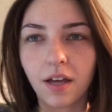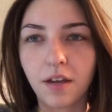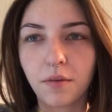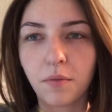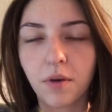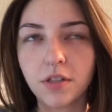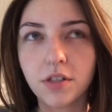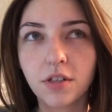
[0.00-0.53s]
and
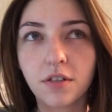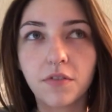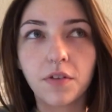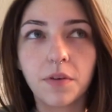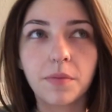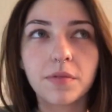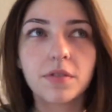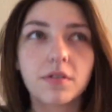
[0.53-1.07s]
watching a few
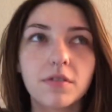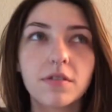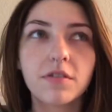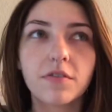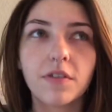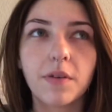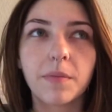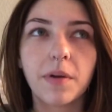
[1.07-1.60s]
episodes of
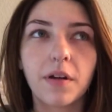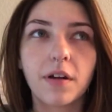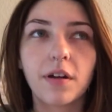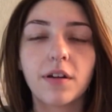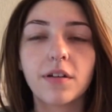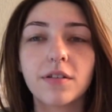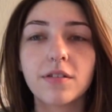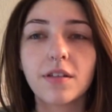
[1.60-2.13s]
Vampire
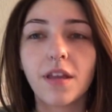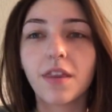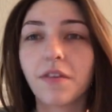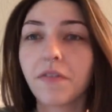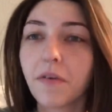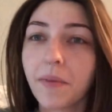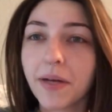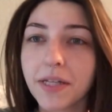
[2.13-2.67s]
Diaries, and I
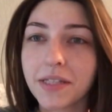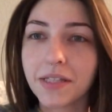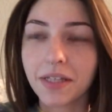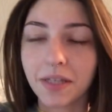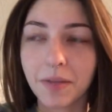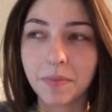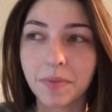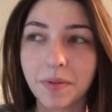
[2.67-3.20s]
fell back
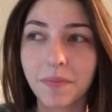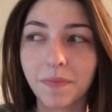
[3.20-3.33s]
asleep.